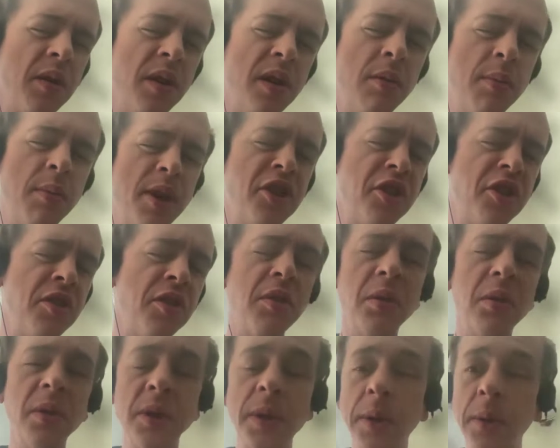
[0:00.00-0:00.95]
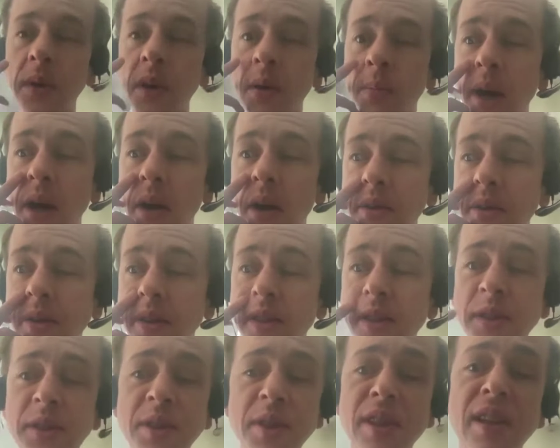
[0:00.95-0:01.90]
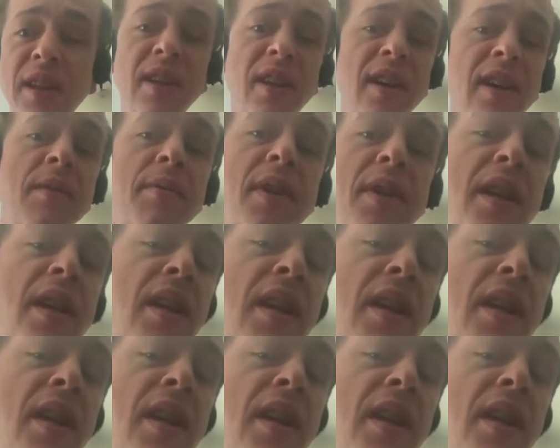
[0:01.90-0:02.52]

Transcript: you mentioned earlier about just kind of